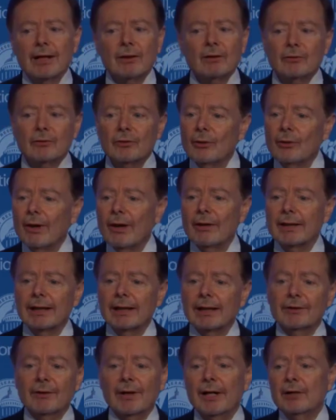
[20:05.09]
I don't know how I
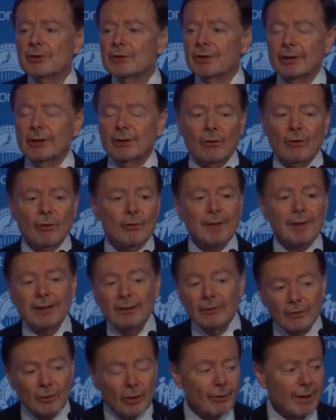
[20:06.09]
got there. How did you get home? I
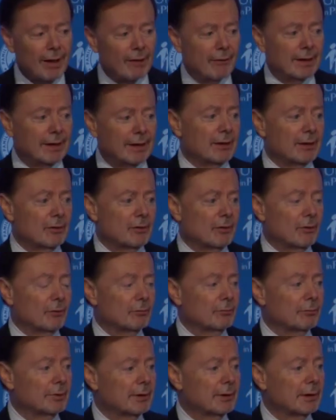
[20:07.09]
don't know how I got home.